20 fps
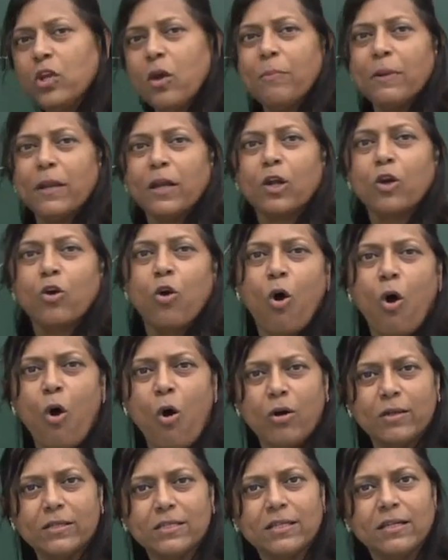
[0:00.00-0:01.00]
you about a
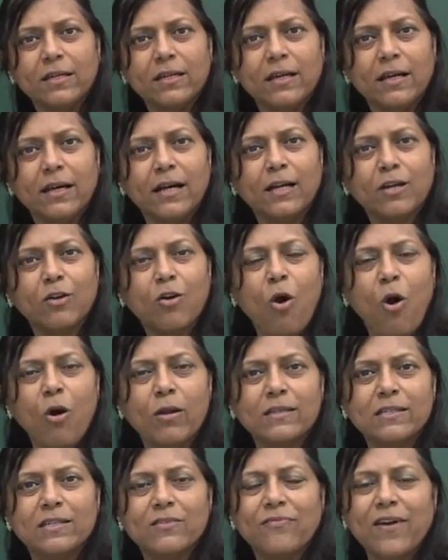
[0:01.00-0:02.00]
chord. A
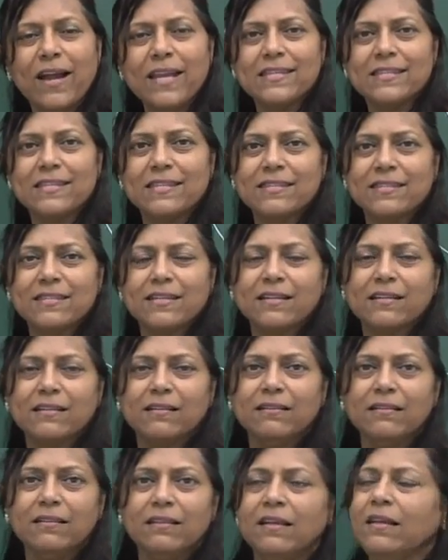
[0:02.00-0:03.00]
chord divides a
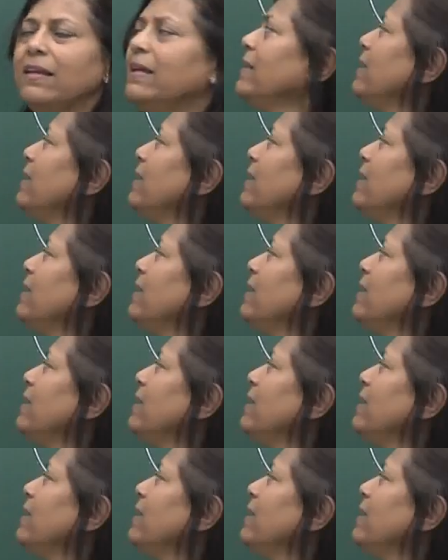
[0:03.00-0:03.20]
circle